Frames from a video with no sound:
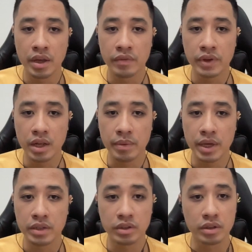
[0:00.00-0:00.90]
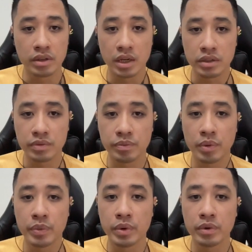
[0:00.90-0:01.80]
Vietnam has a large
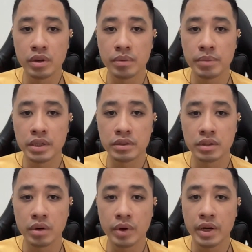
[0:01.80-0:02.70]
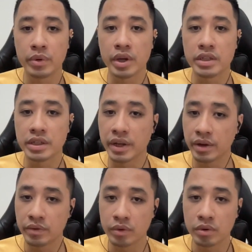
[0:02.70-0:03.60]
population but no education
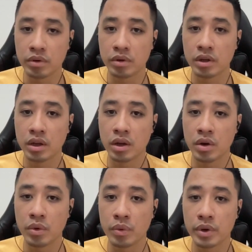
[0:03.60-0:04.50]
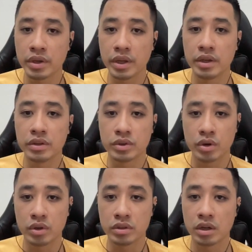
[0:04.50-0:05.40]
level, weak
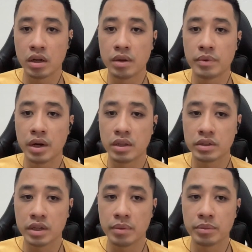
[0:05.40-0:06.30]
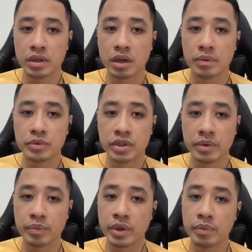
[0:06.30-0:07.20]
earshot of a large number of
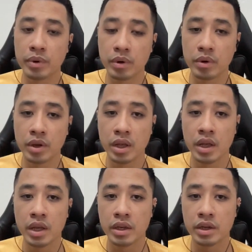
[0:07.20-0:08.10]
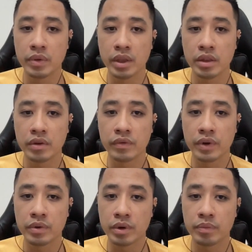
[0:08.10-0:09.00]
cheap people. During the
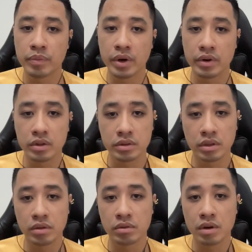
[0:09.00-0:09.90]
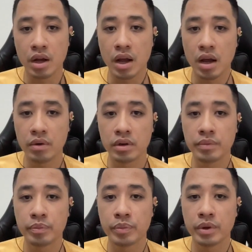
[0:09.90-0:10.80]
feudal period, so
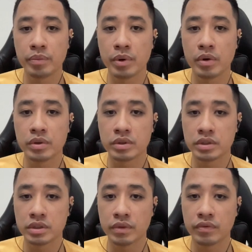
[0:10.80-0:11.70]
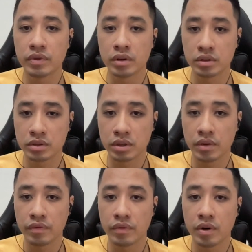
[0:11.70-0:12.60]
our people suffers
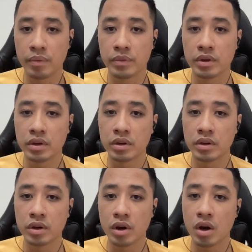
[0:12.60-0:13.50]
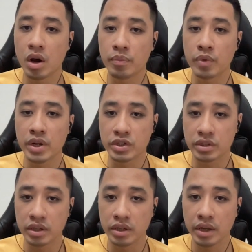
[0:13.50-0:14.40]
from the
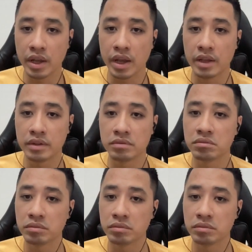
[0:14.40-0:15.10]
oppression and